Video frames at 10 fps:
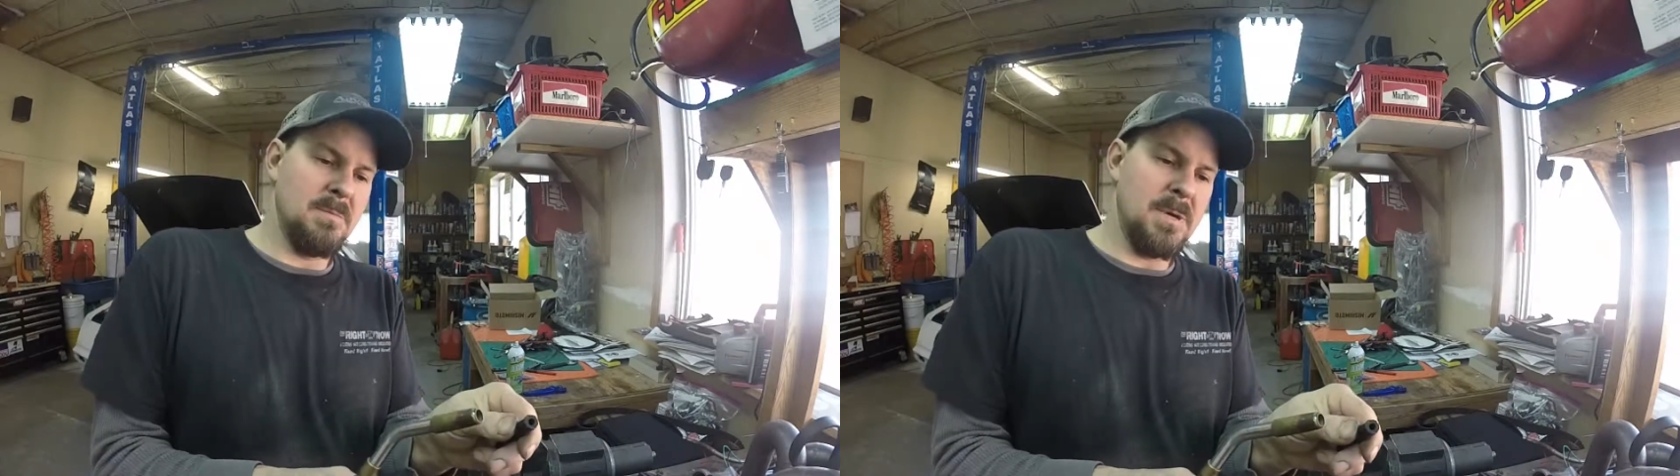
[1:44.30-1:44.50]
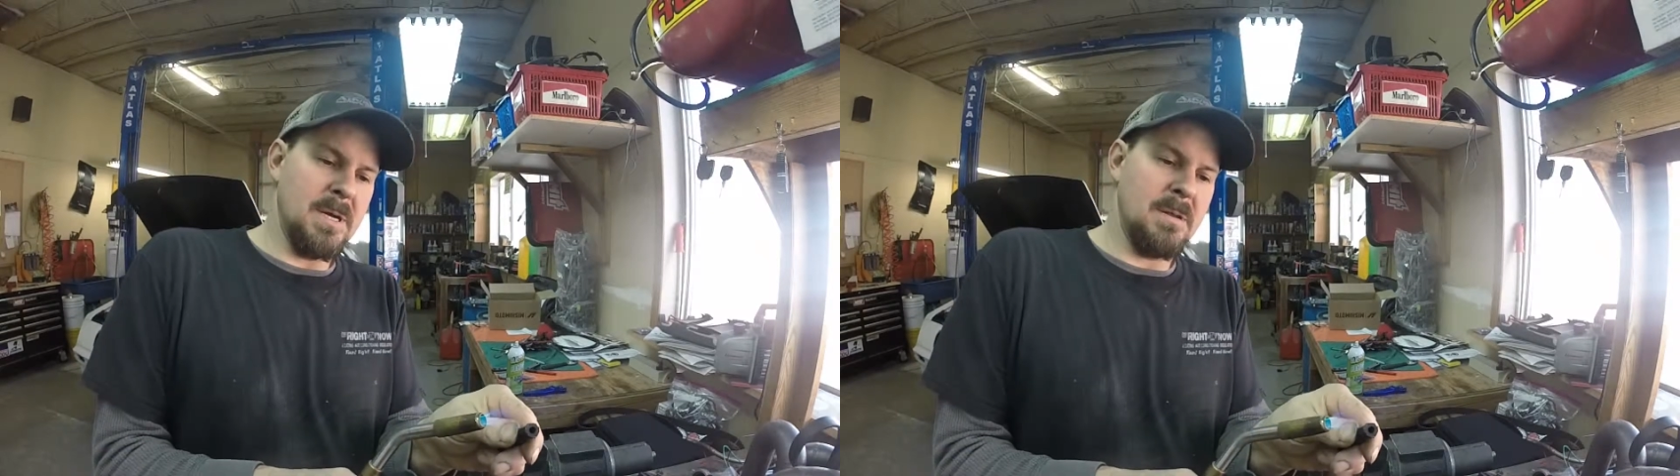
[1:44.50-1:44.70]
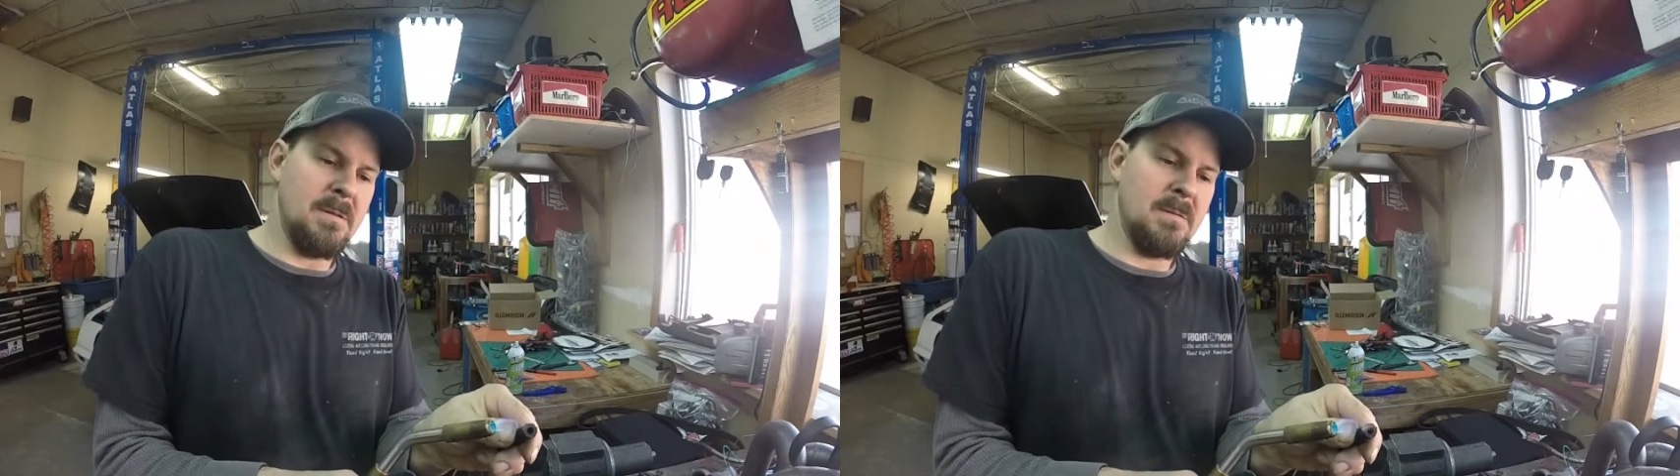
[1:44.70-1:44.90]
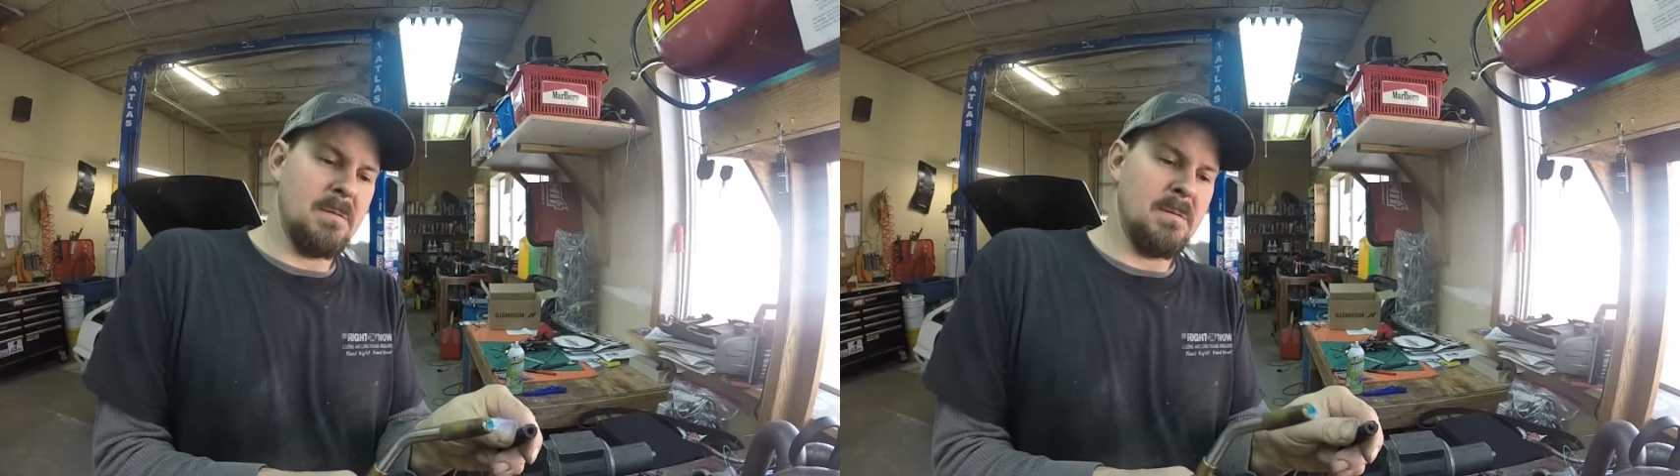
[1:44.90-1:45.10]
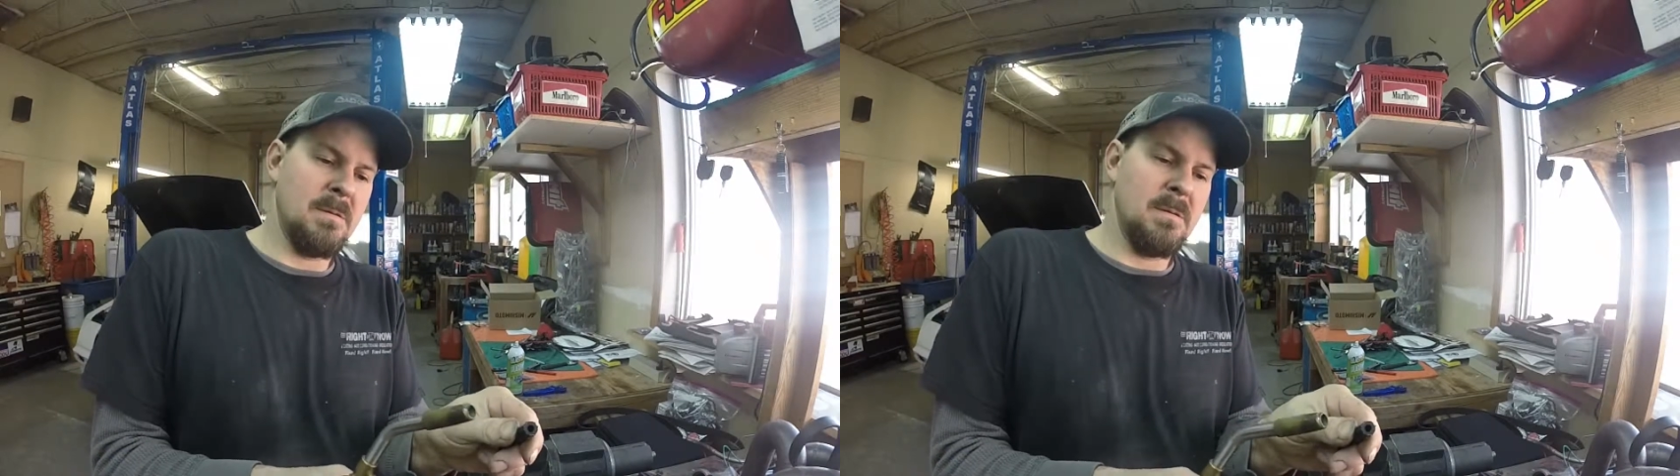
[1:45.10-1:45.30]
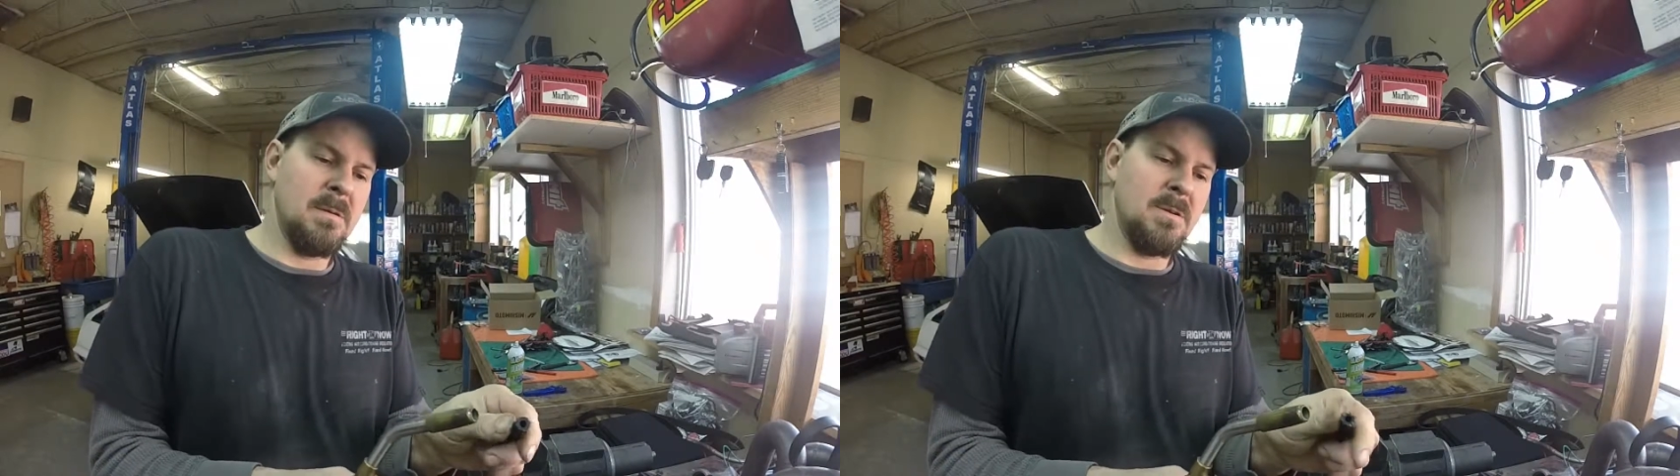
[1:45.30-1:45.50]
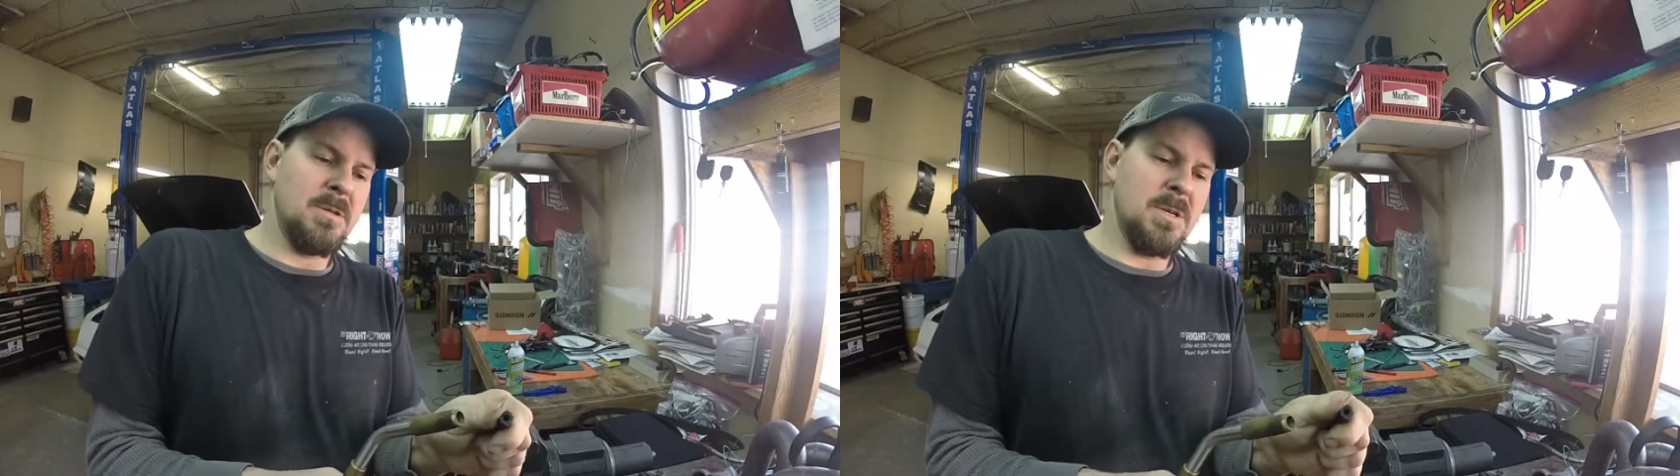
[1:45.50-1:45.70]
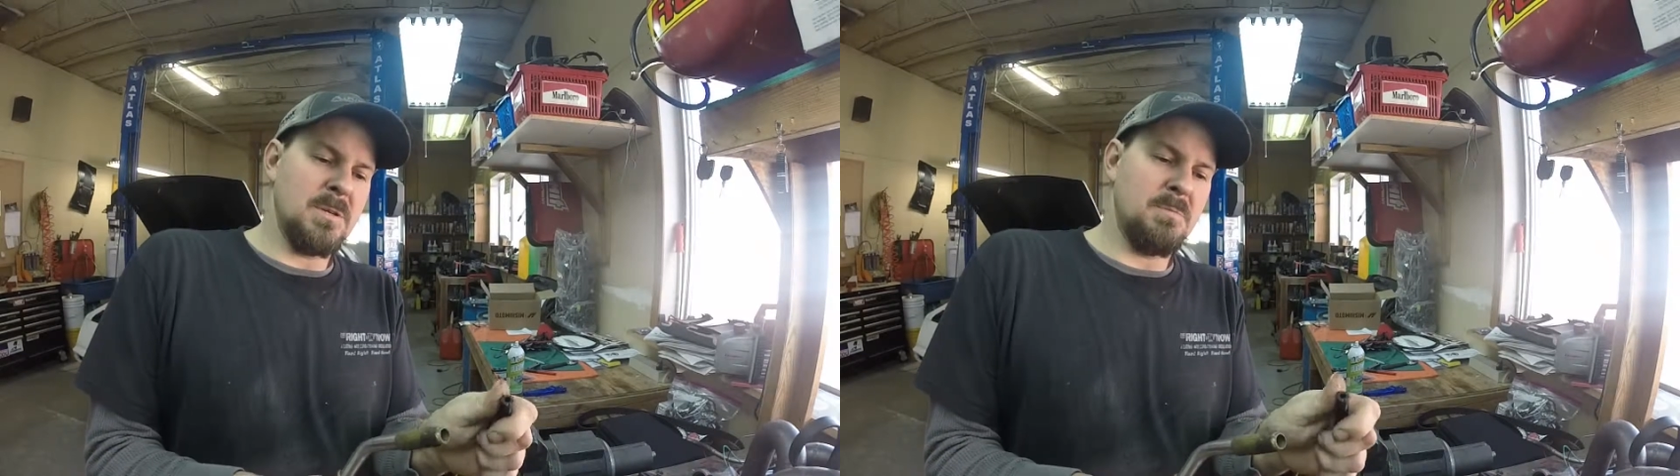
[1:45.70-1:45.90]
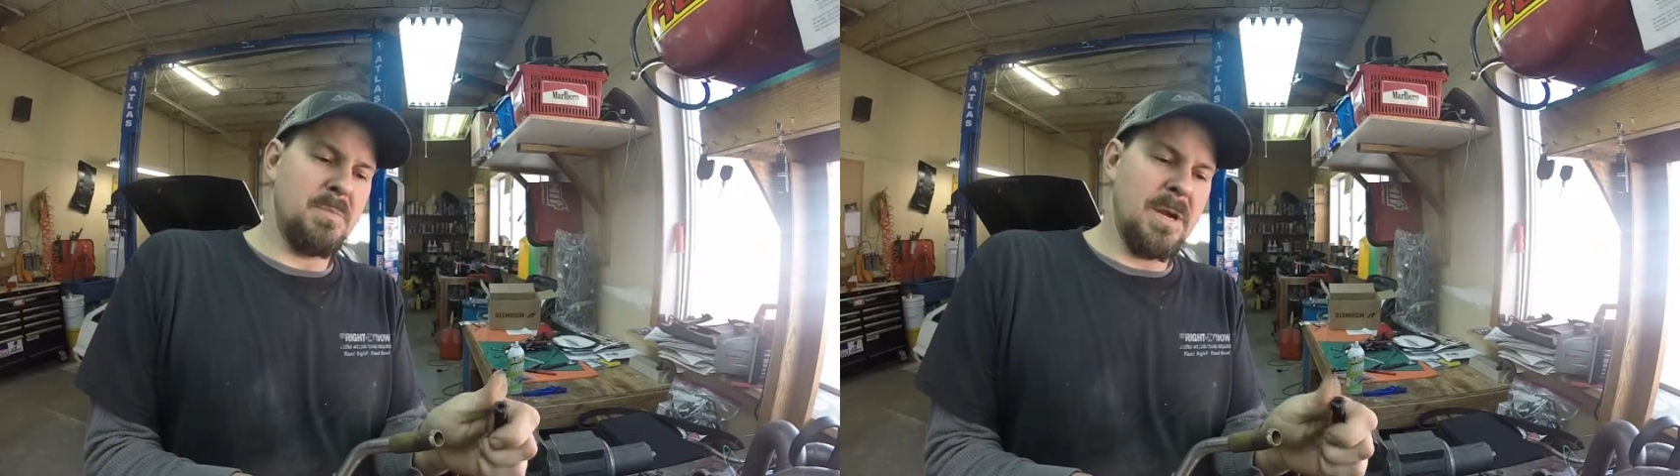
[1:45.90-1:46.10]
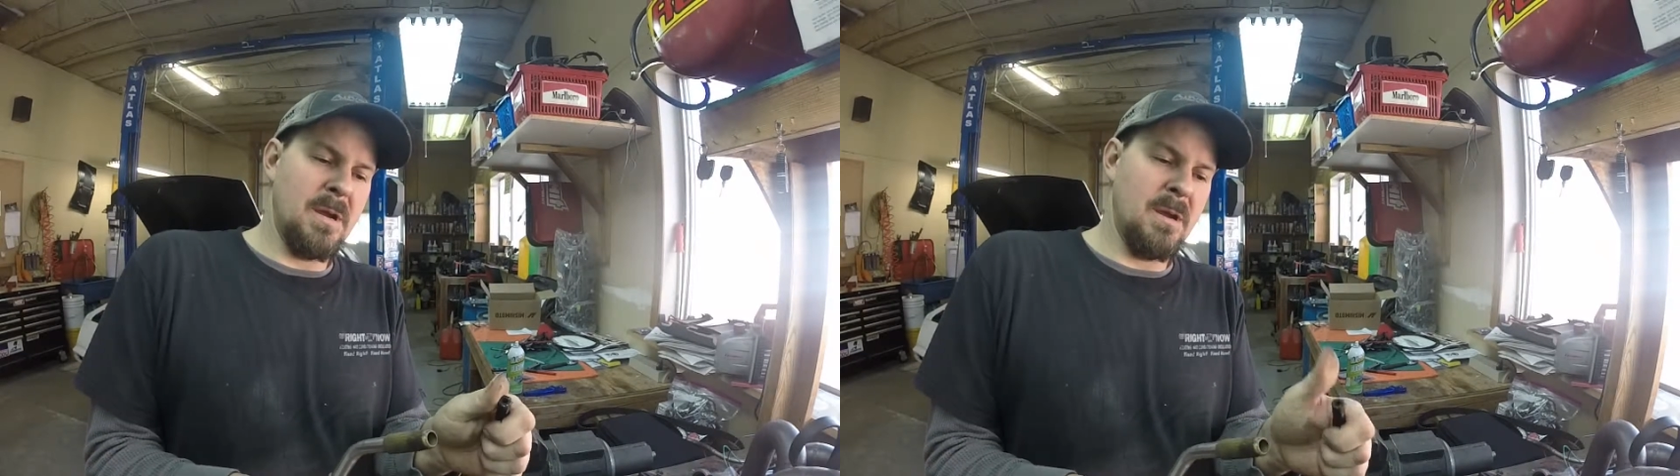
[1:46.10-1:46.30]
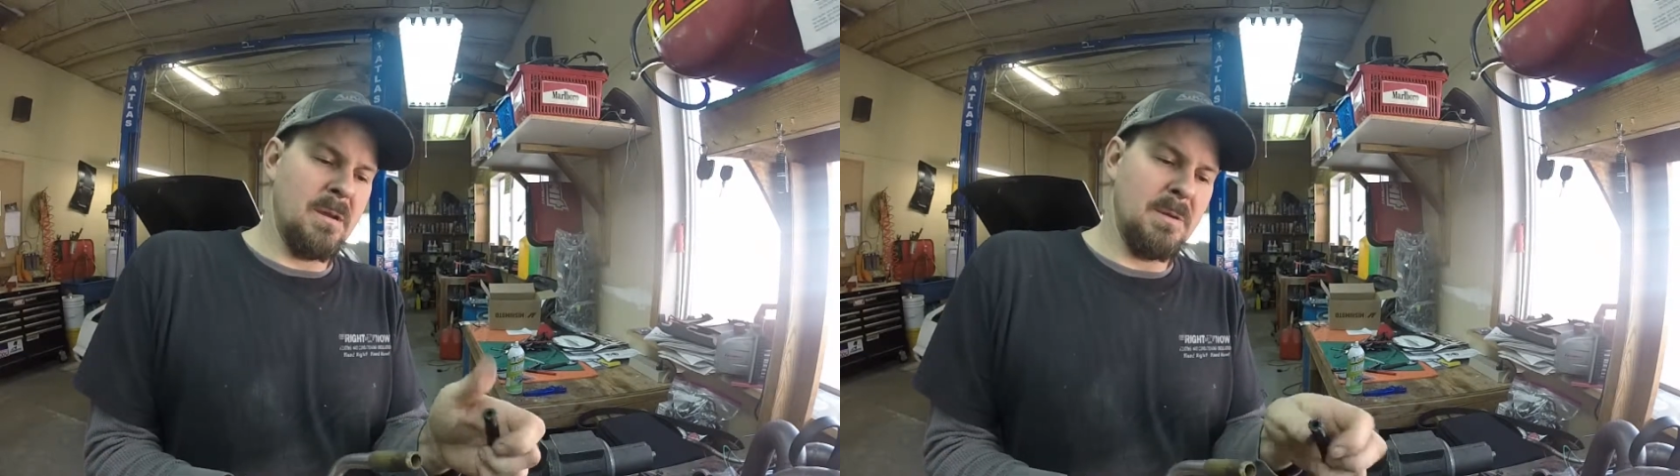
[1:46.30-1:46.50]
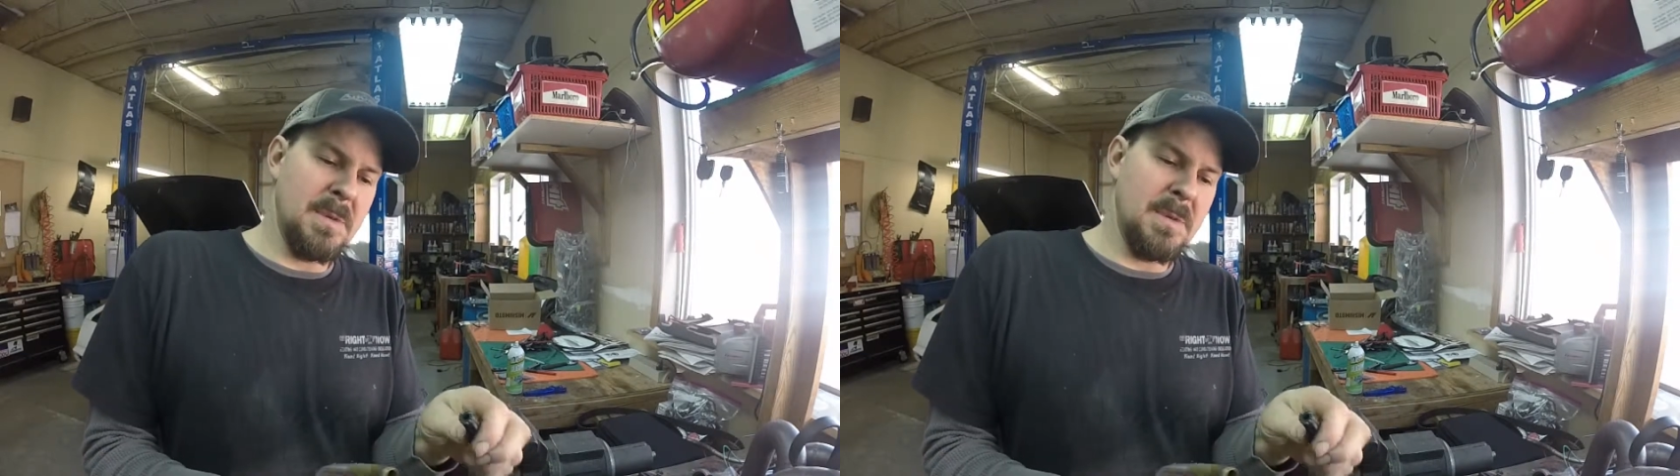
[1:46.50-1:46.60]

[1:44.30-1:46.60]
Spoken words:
but just barely